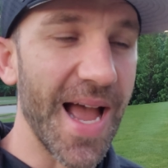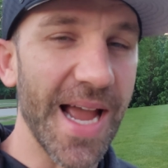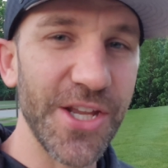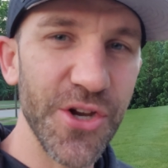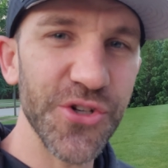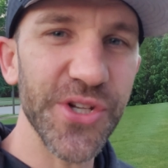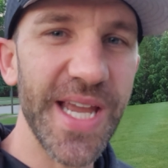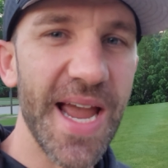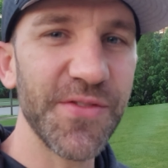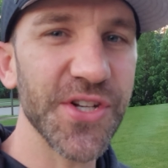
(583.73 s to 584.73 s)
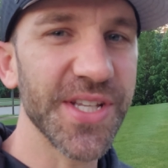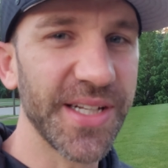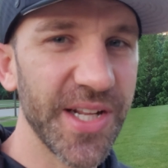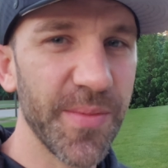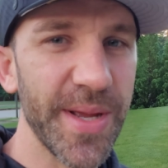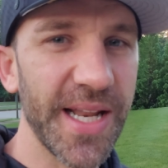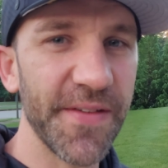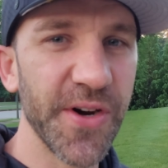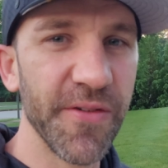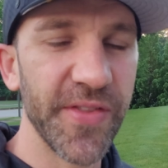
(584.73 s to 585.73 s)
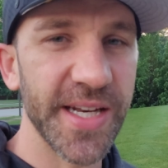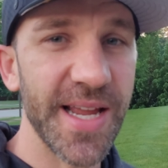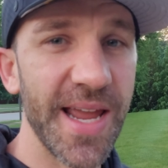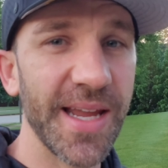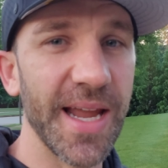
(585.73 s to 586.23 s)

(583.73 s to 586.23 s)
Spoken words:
I usually have just a little bit left over in the tank,